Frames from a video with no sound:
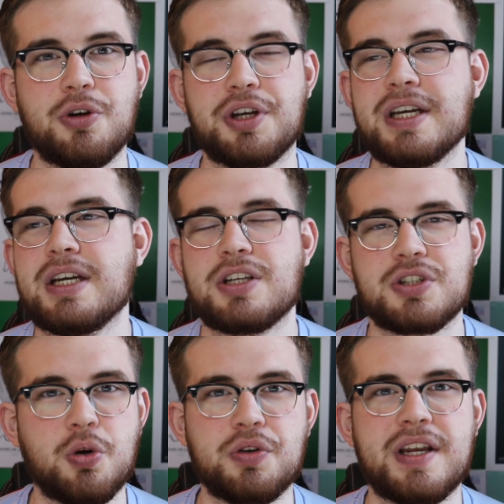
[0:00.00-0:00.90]
Look,
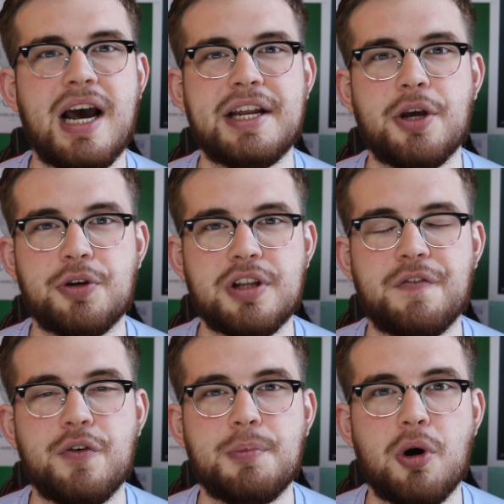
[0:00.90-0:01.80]
there's no denying how good a
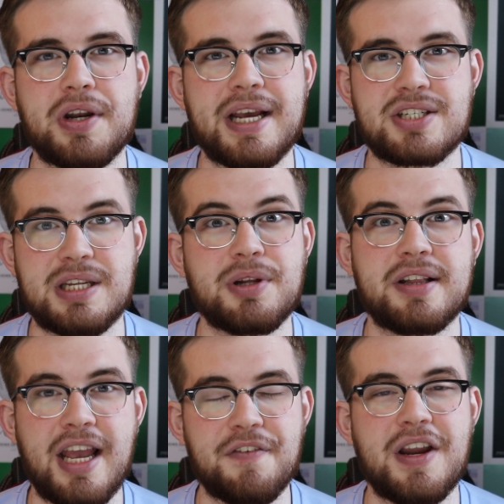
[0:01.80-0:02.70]
footballer he is, and he would
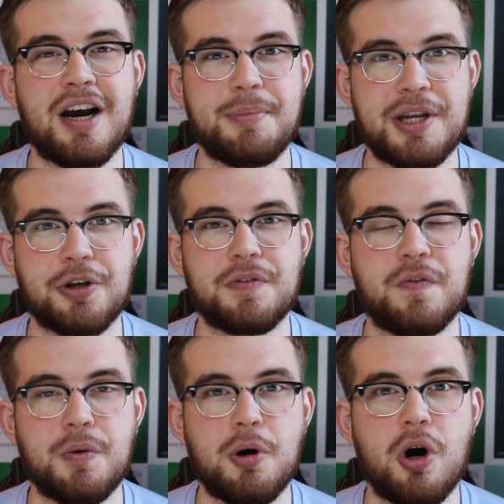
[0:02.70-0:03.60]
have definitely been a good
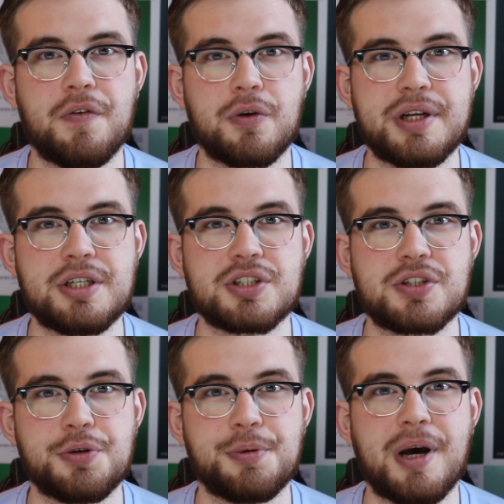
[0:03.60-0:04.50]
footballer for
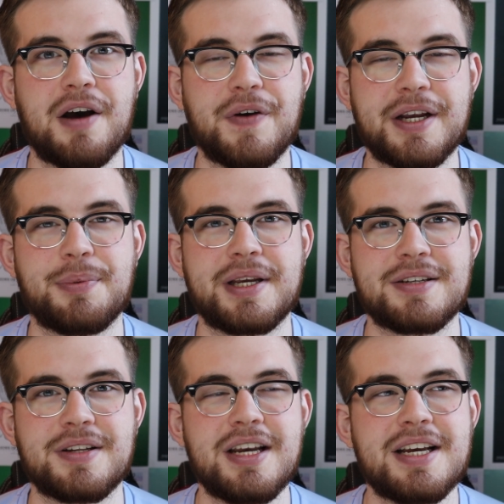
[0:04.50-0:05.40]
Rangers too, but I think we
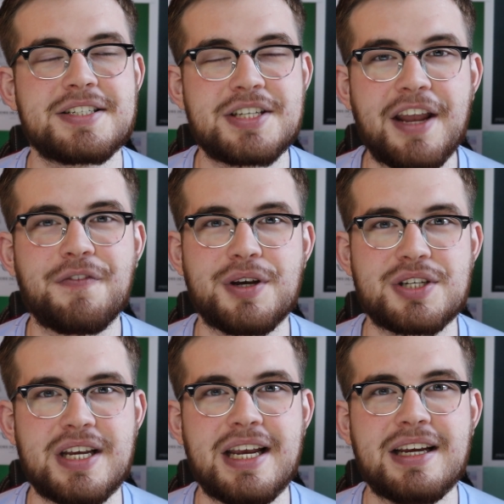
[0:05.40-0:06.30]
can safely
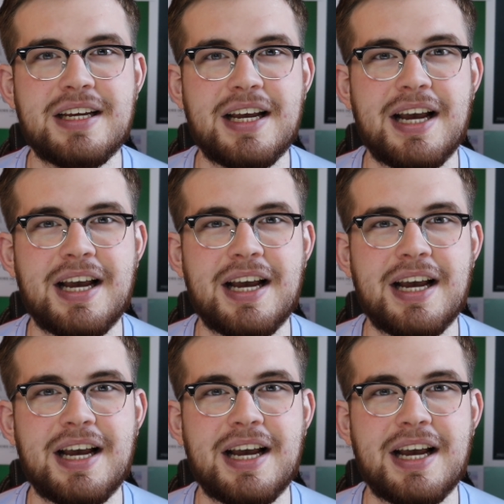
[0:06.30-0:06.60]
say